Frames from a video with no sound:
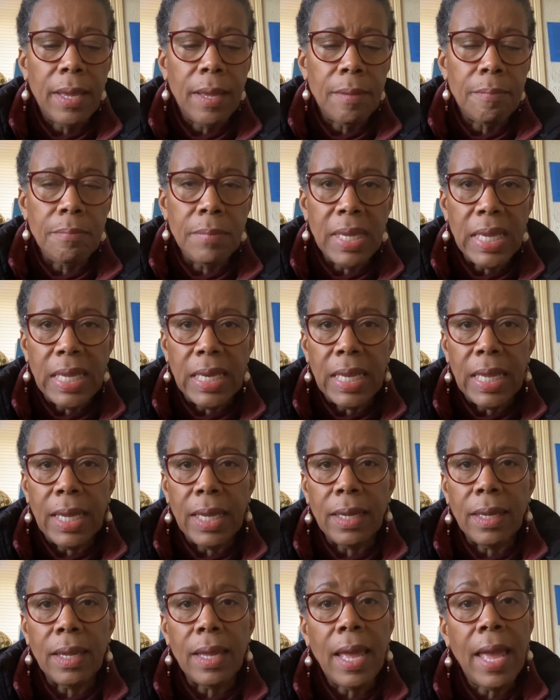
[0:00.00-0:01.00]

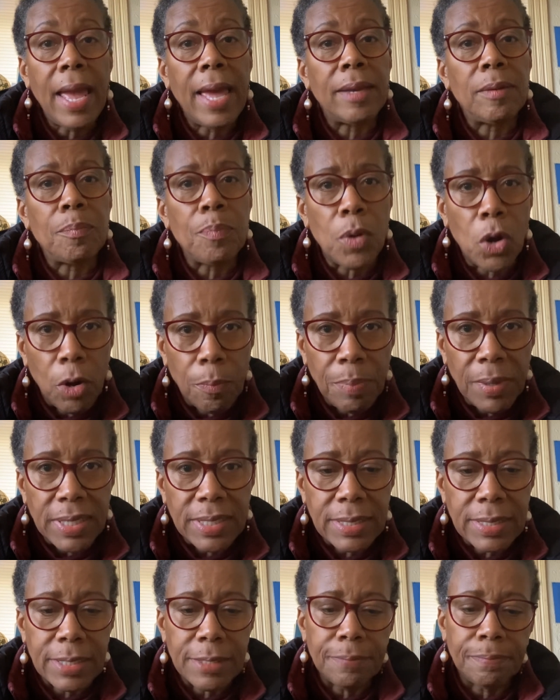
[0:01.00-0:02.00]
meaning, and
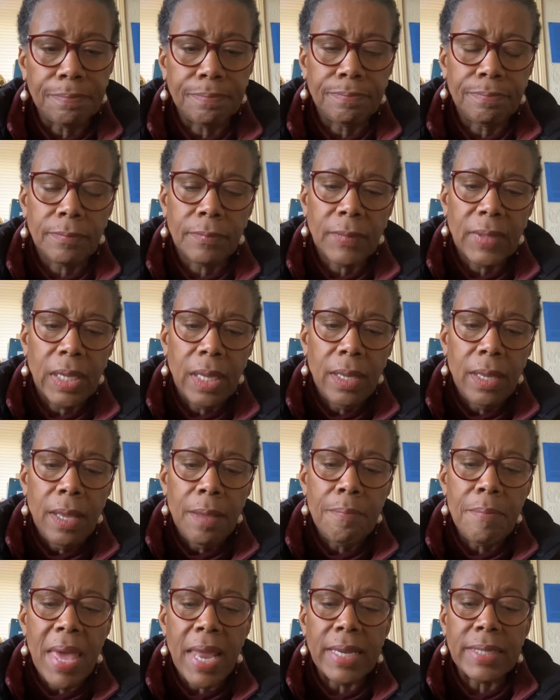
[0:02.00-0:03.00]
purpose.
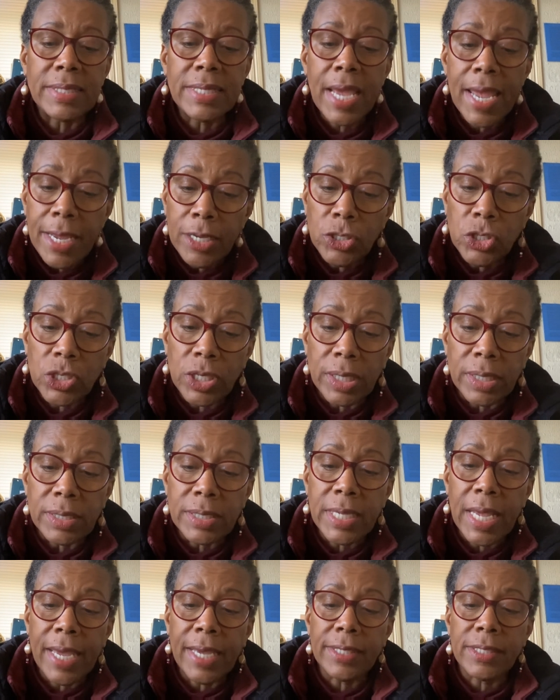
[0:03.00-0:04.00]
Meditation
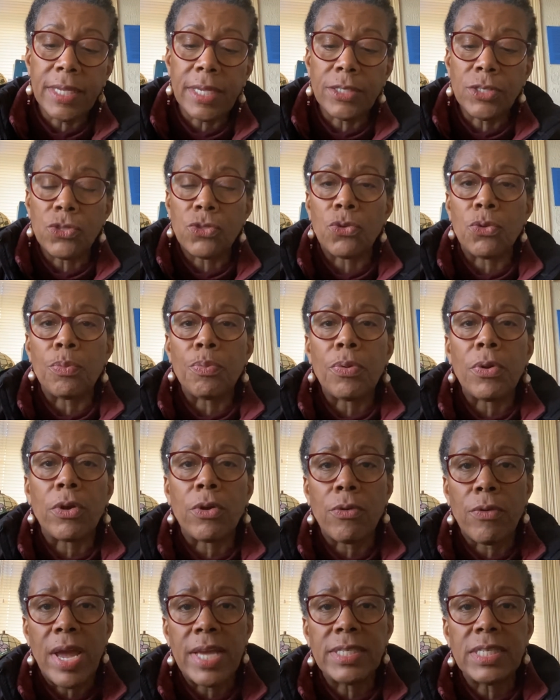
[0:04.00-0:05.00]
takes us through
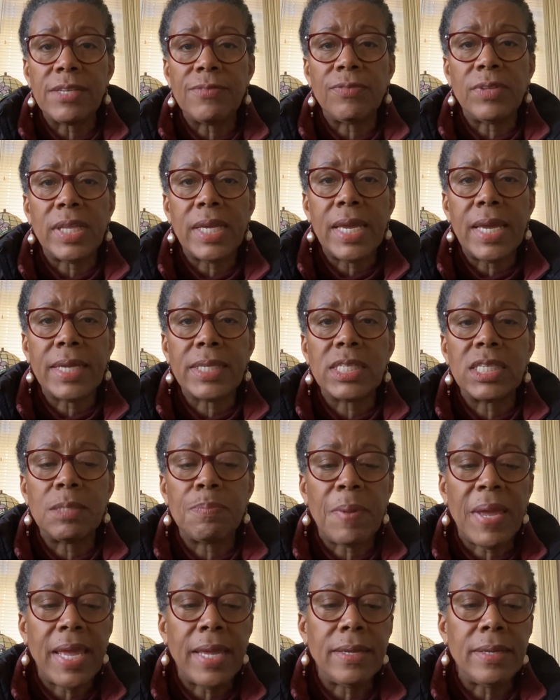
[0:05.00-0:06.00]
progressively
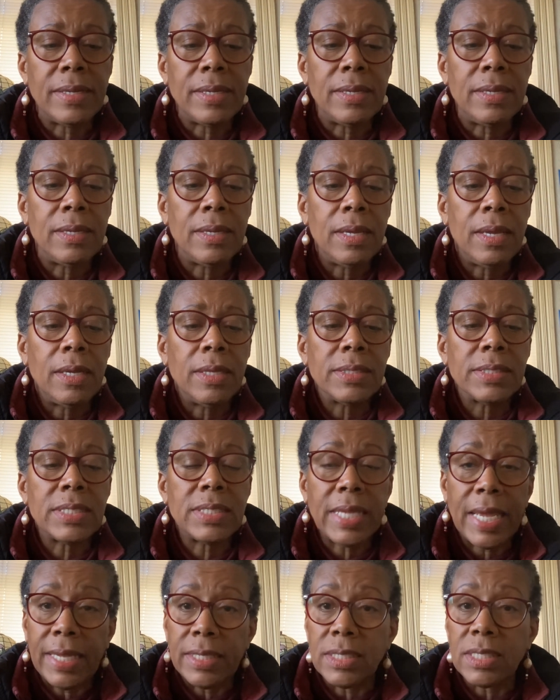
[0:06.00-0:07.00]
expanded
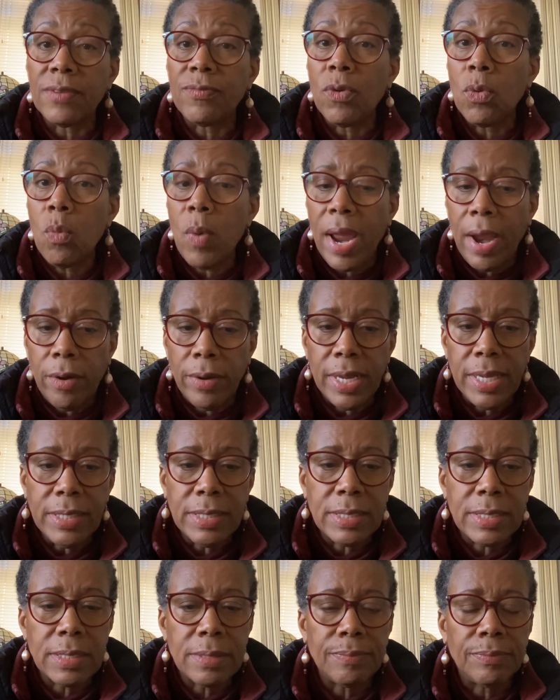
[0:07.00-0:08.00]
states of
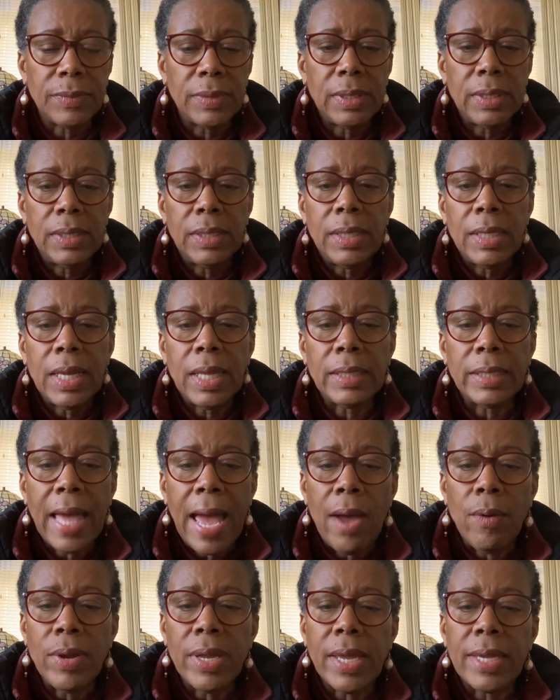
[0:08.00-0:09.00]
awareness,
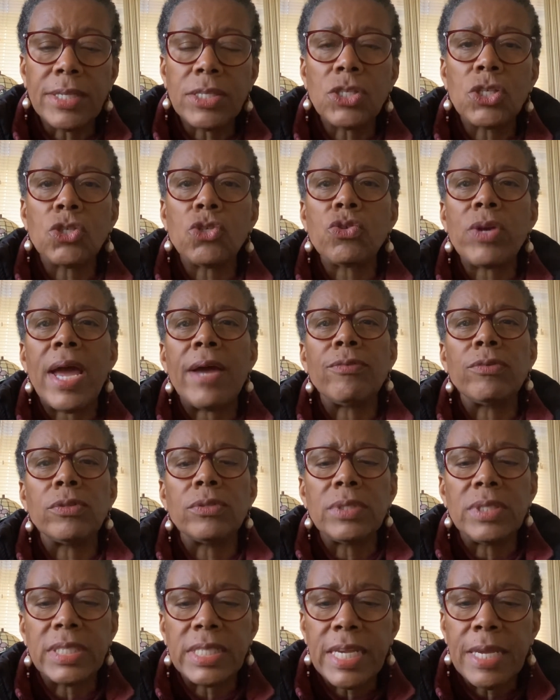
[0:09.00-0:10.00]
allowing us to
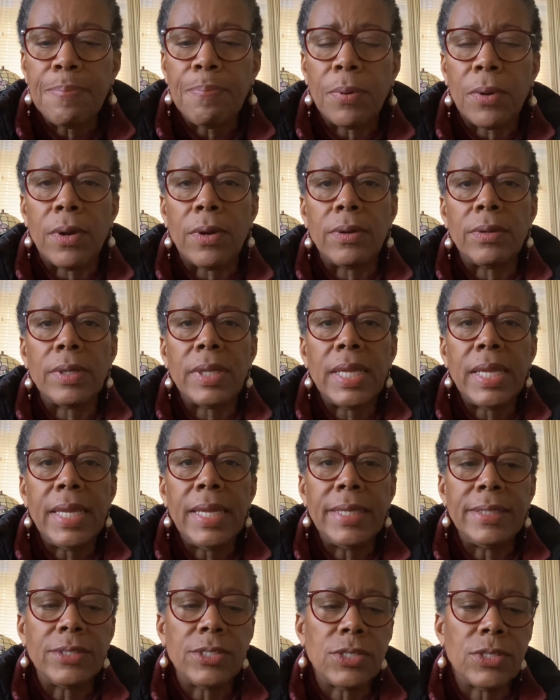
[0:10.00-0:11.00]
travel deeper
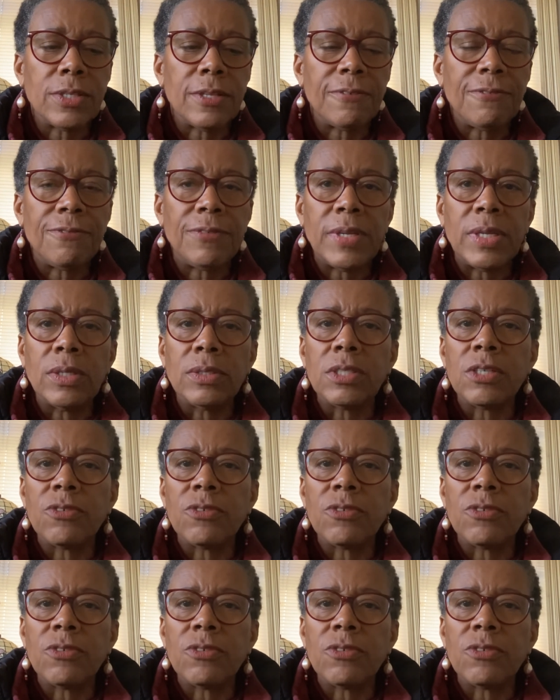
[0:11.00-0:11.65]
into the field